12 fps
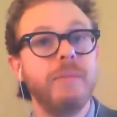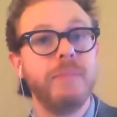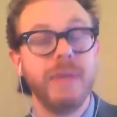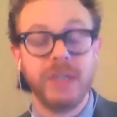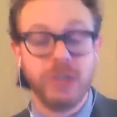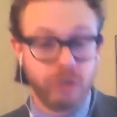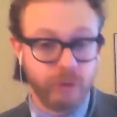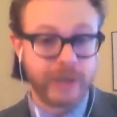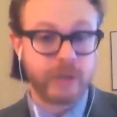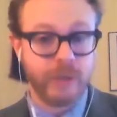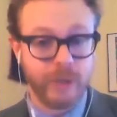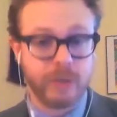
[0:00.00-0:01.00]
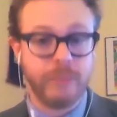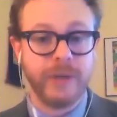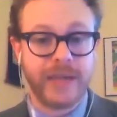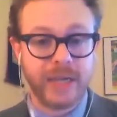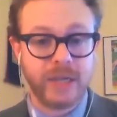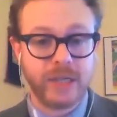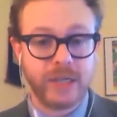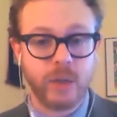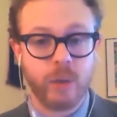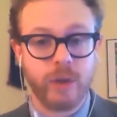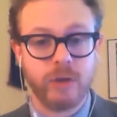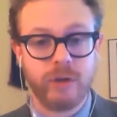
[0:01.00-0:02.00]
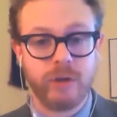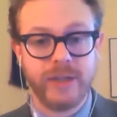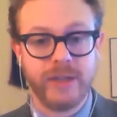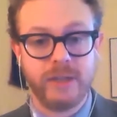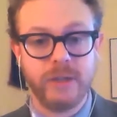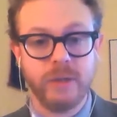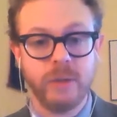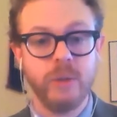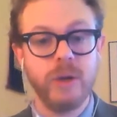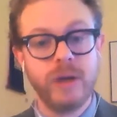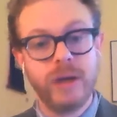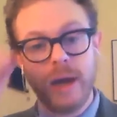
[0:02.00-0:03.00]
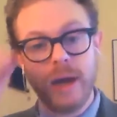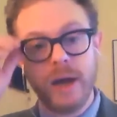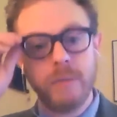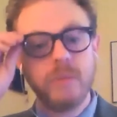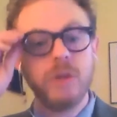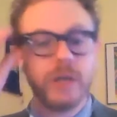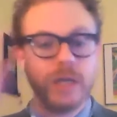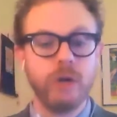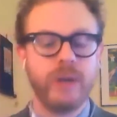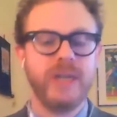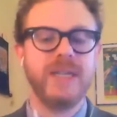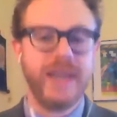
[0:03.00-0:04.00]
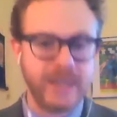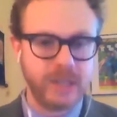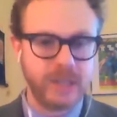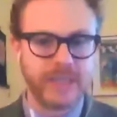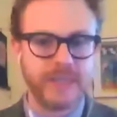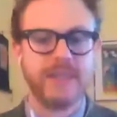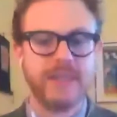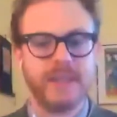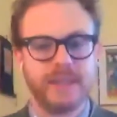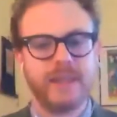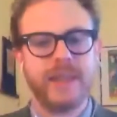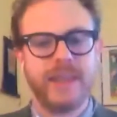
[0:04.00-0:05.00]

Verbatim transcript: being direct with your communication or trying to um, look at your own intentions and things like